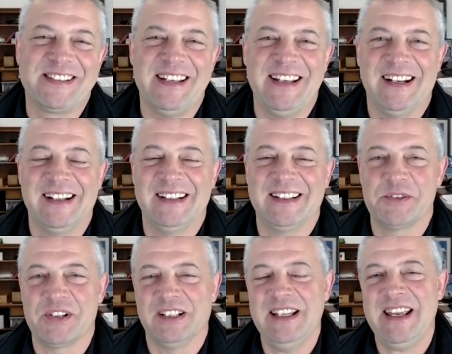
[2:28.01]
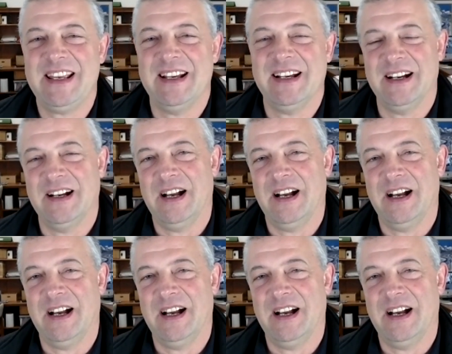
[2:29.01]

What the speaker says: there was a leak